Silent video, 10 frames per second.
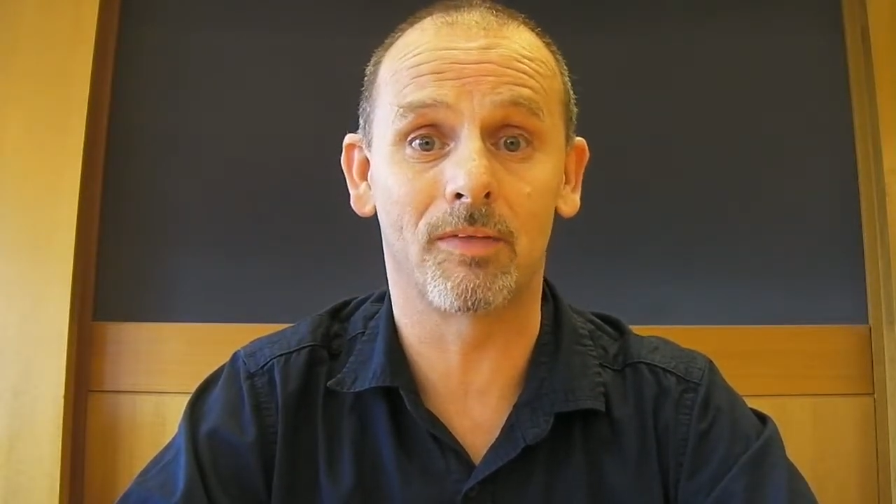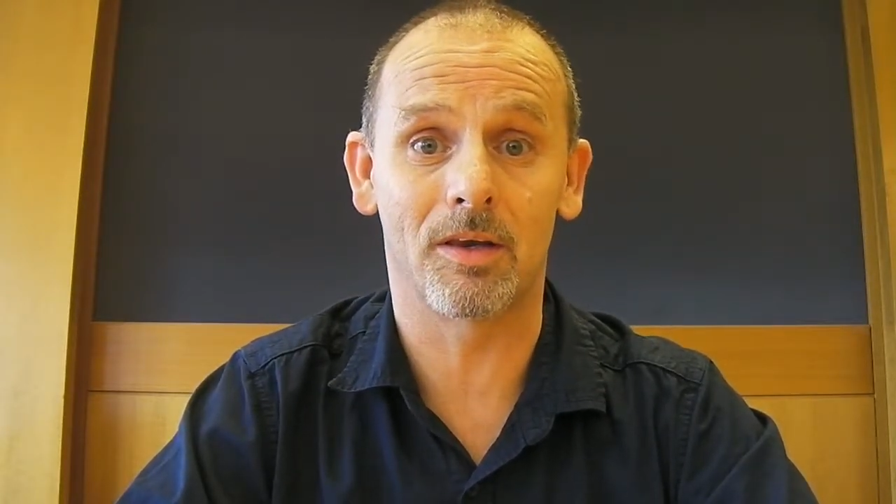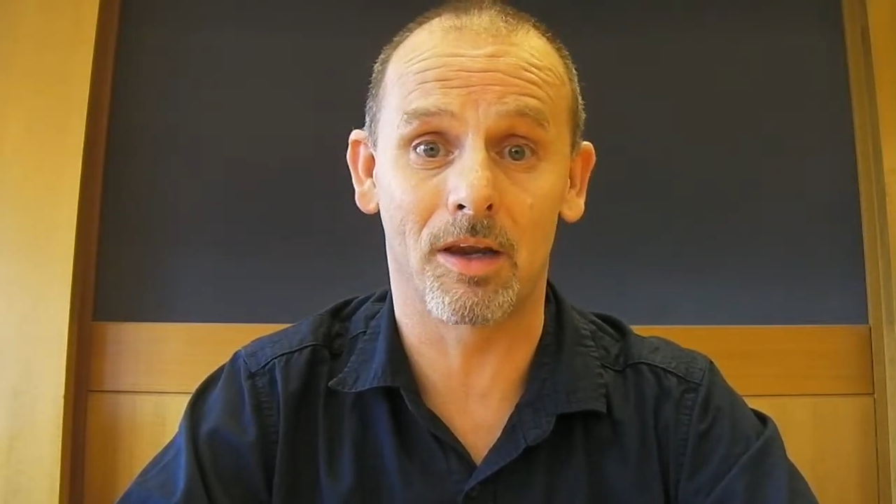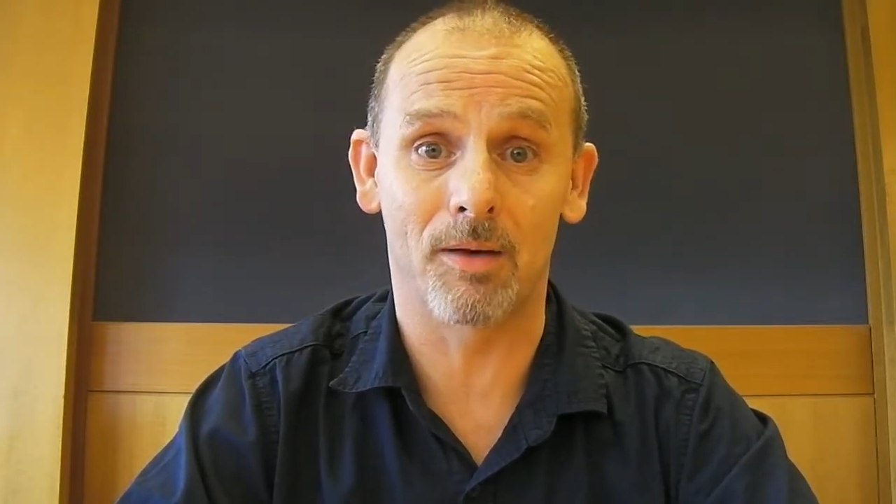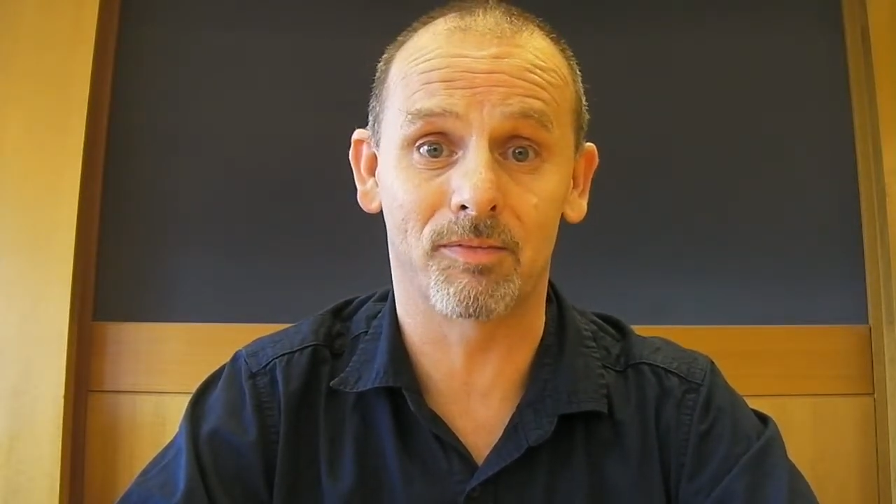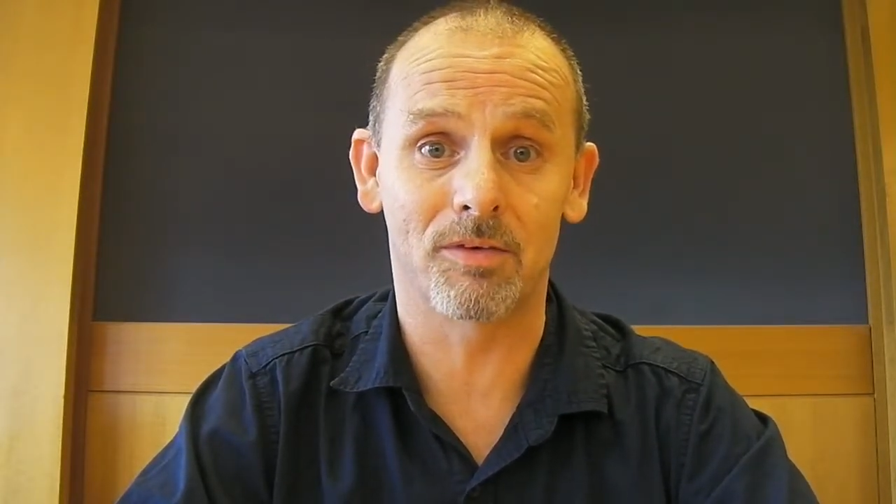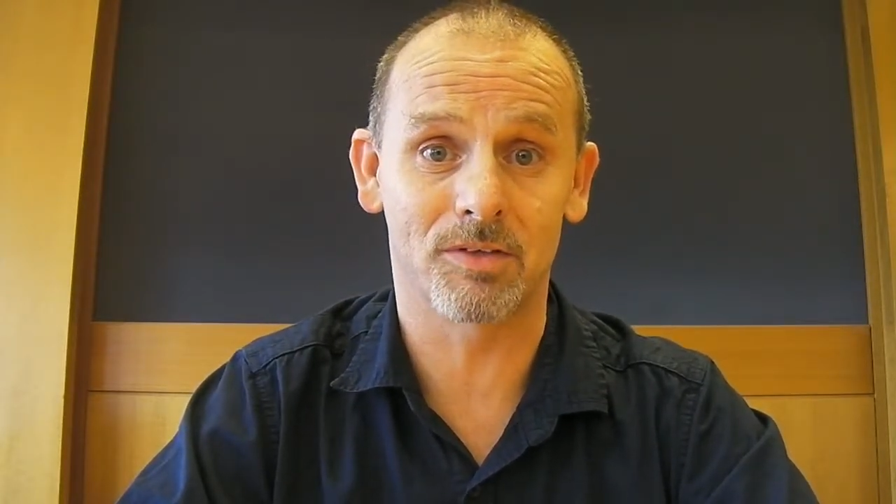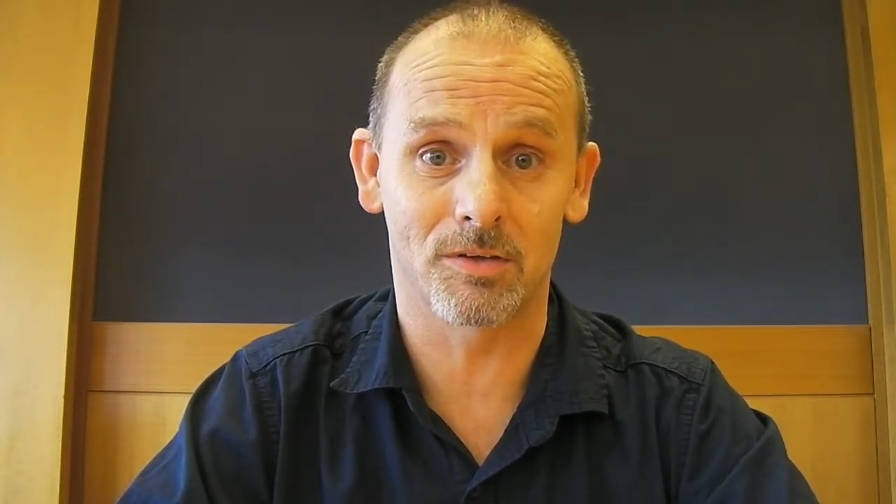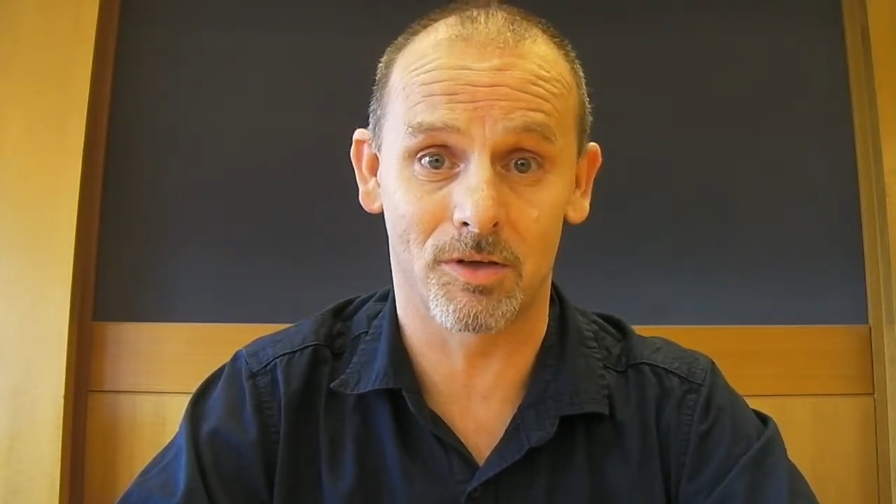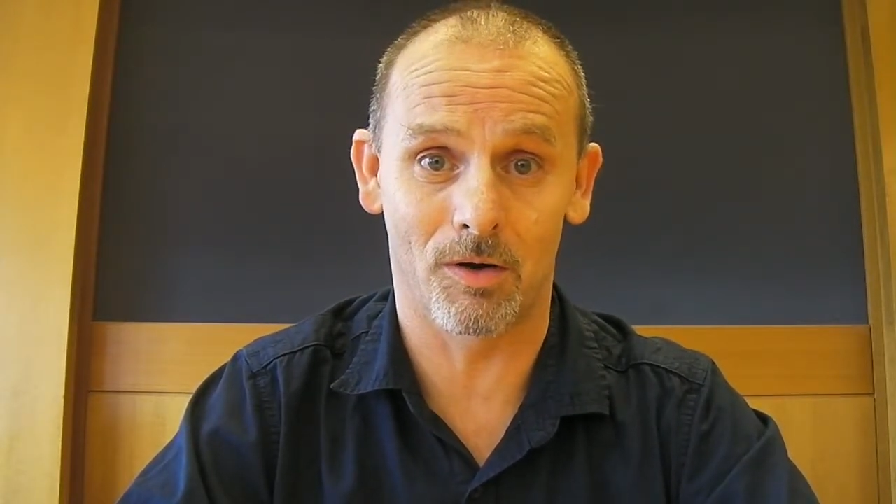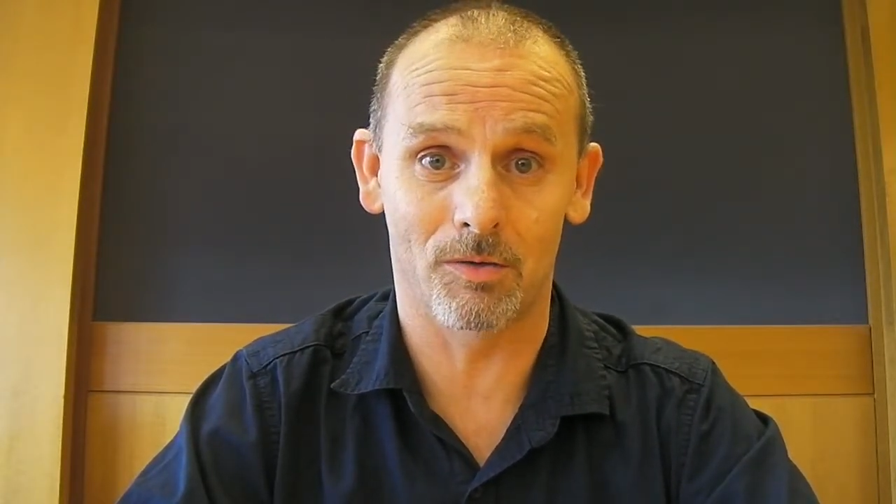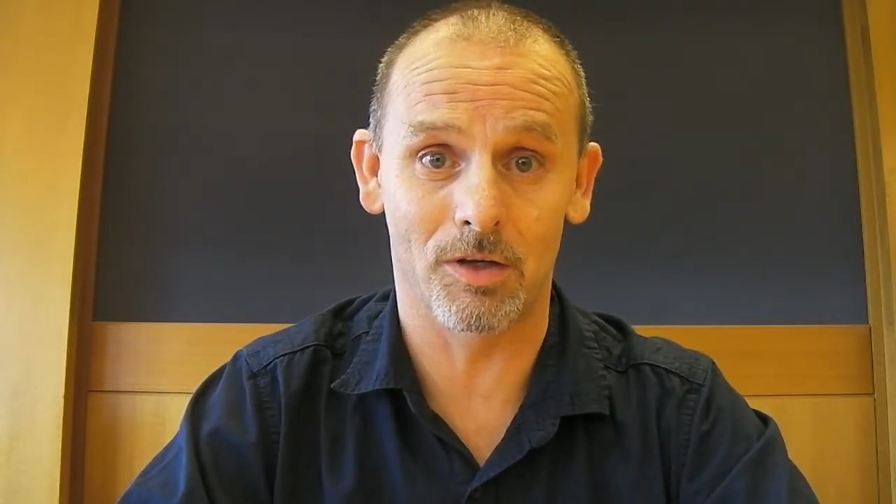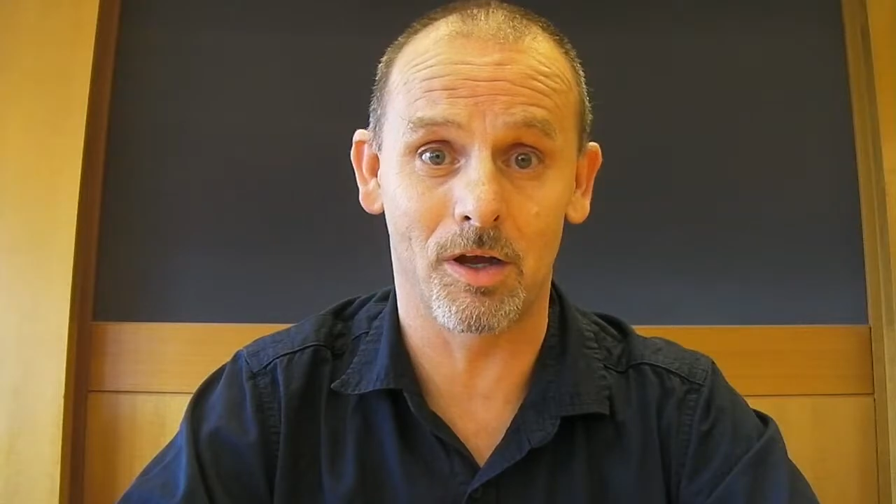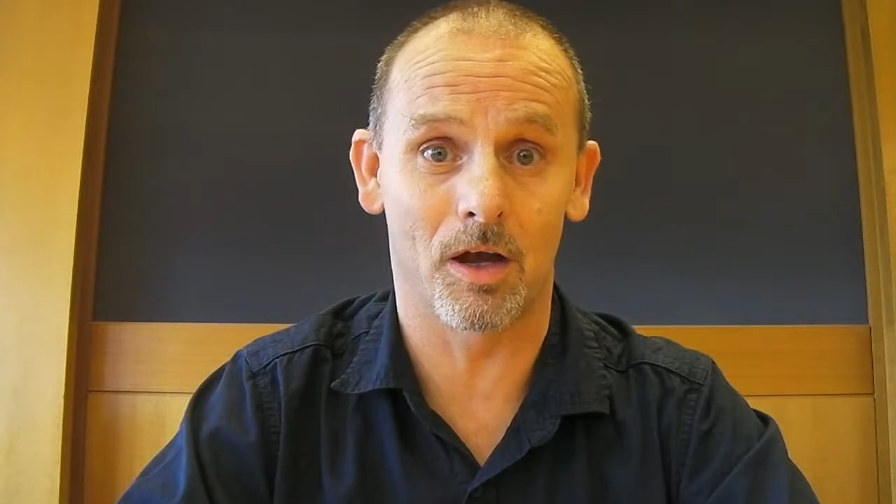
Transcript: the depth and sincerity